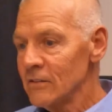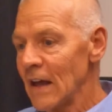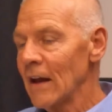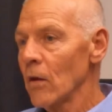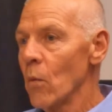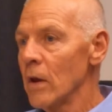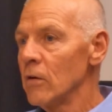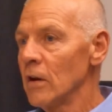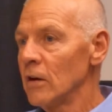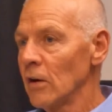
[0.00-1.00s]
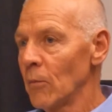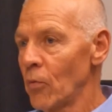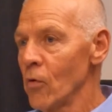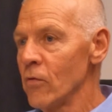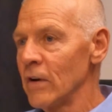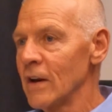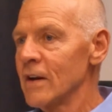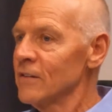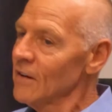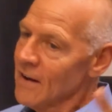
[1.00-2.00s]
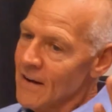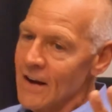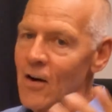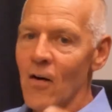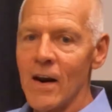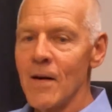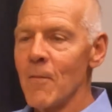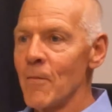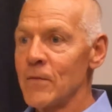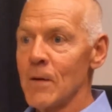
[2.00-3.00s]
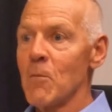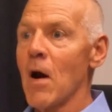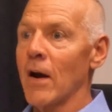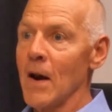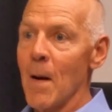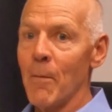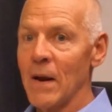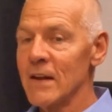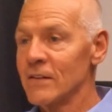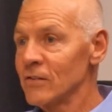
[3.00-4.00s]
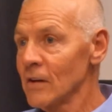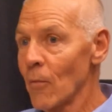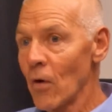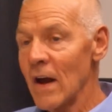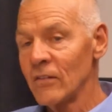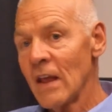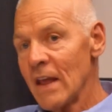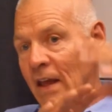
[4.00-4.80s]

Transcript: exactly what you did to improve it. Because, I didn't mark it up, but it's summarized.